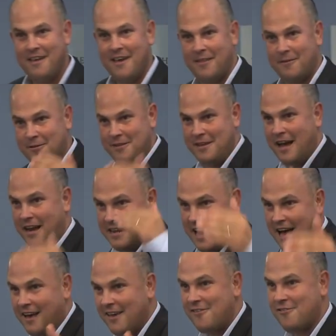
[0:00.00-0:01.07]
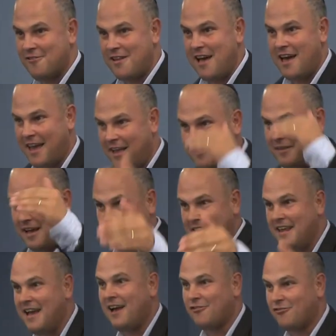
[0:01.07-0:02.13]
And there's the Aliyah Rishonah and the
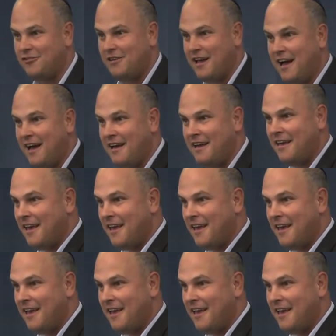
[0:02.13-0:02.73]
Aliyah Shniah